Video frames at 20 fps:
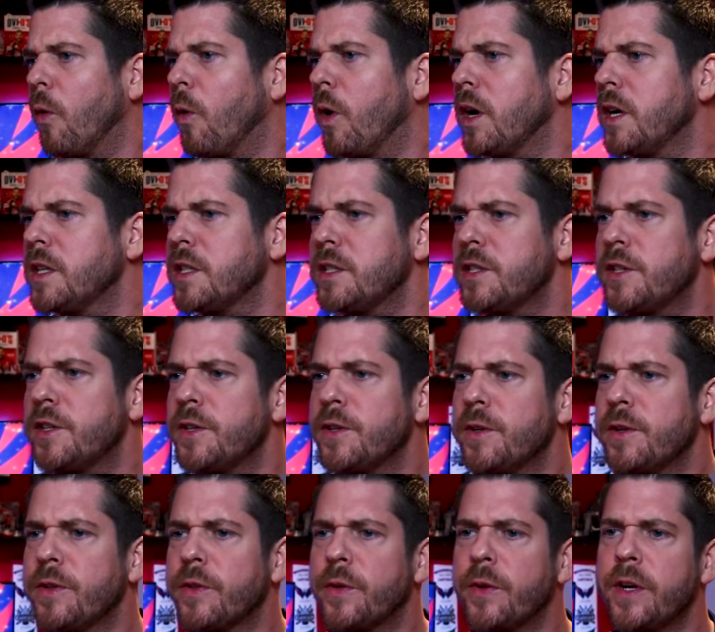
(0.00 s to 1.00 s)
1,
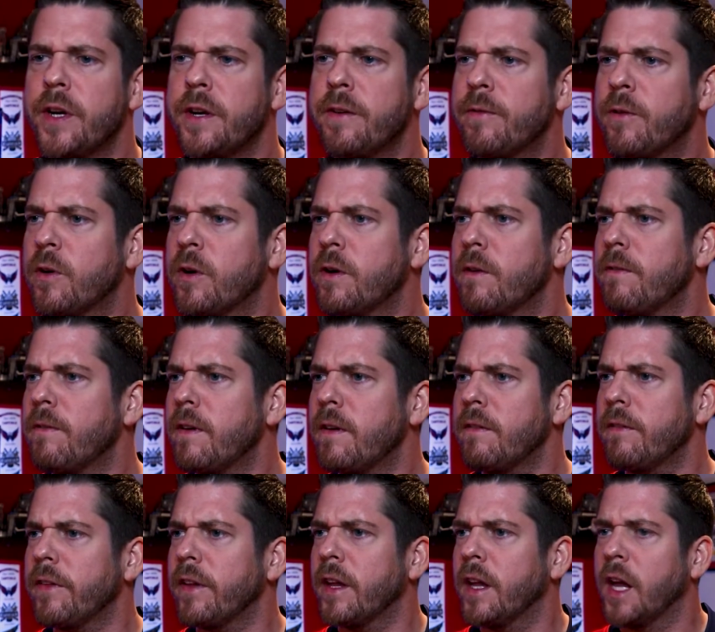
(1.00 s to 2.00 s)
2, 3, 4,
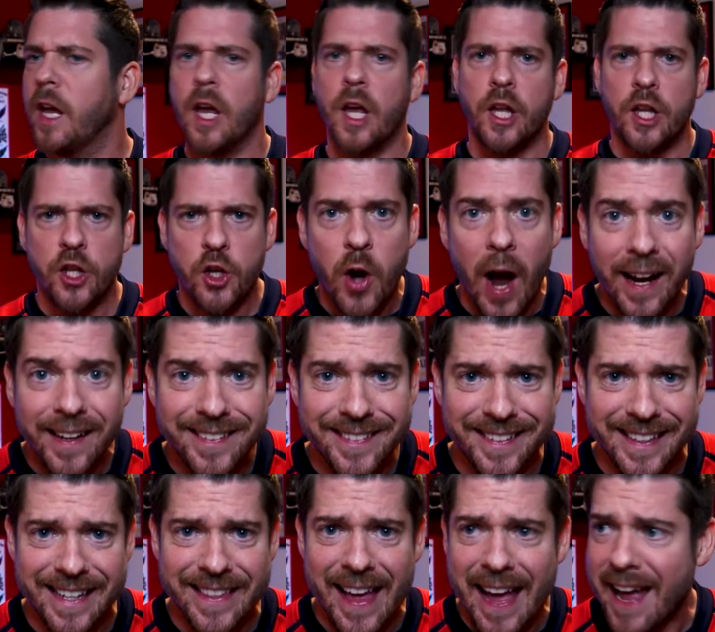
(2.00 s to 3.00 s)
5. You guys
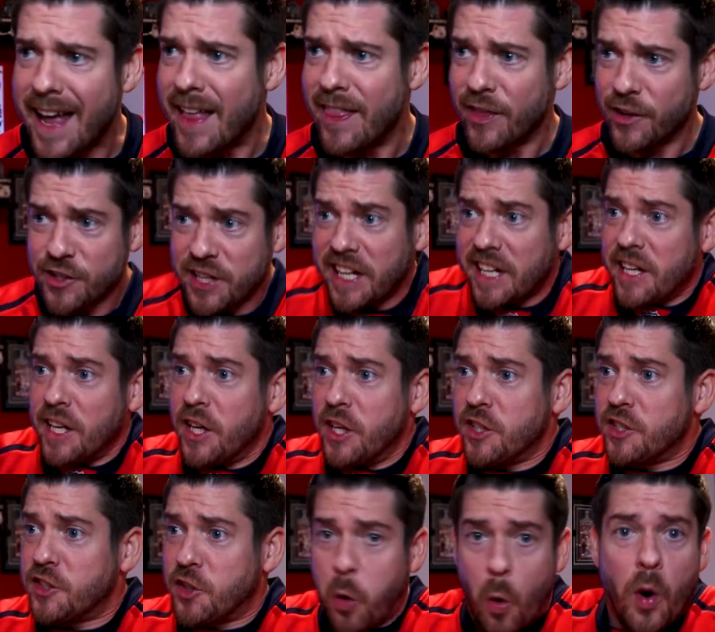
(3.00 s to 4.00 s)
see that? There's like
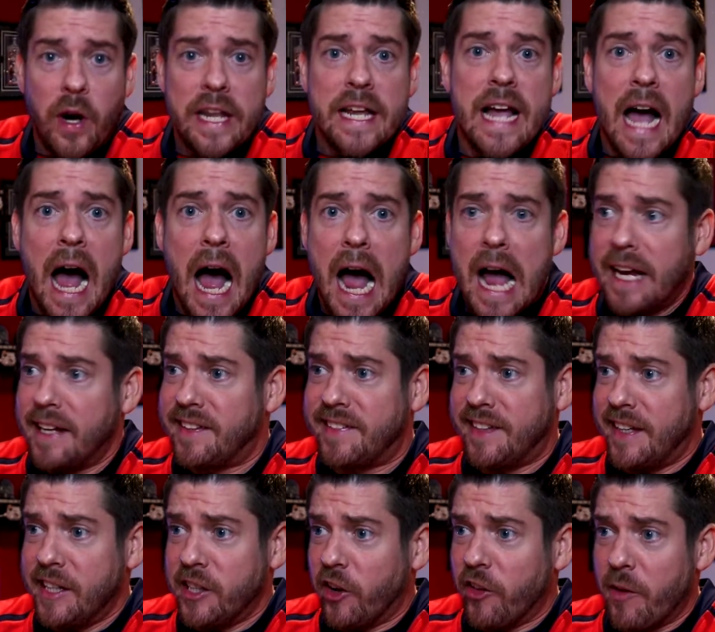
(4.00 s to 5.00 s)
20 guys
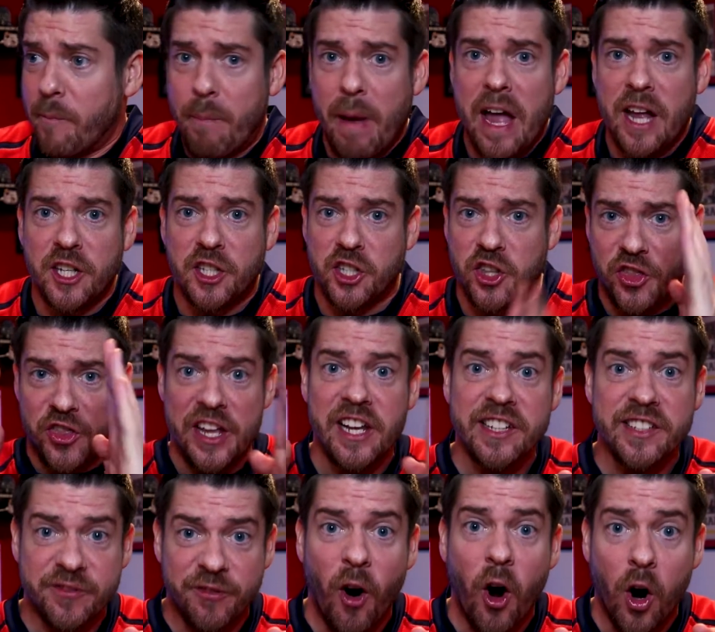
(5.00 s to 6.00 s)
sitting on the bench
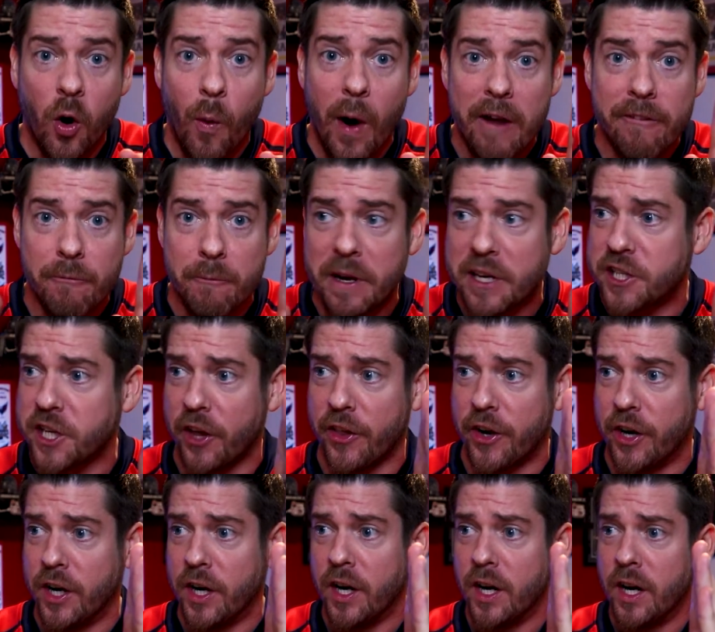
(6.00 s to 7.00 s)
this far away from each
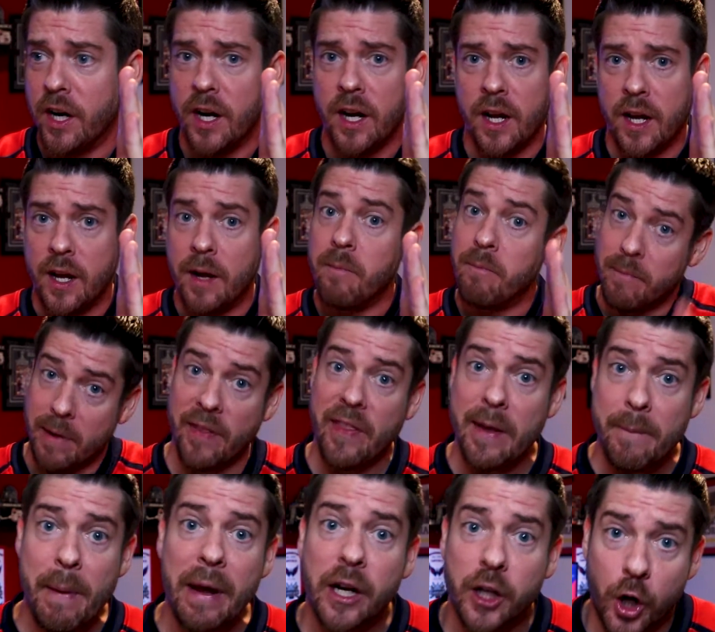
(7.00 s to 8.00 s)
other. Man,
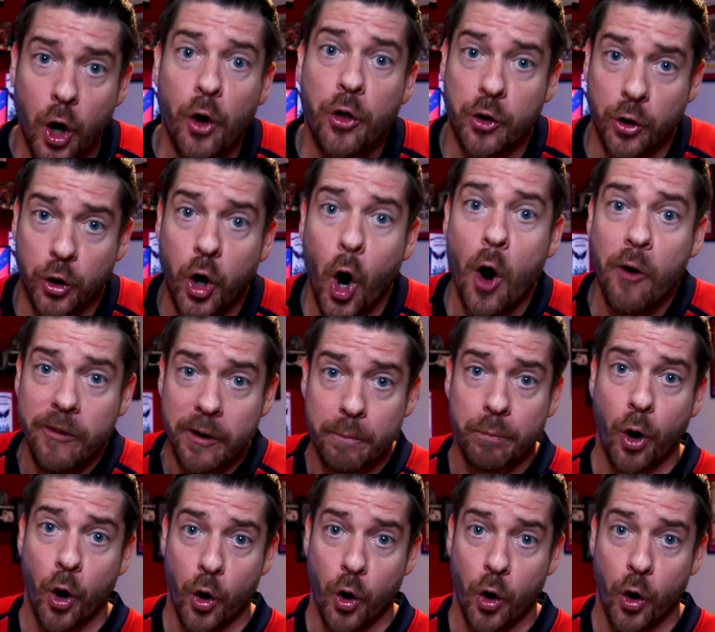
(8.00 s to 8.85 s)
they better go through COVID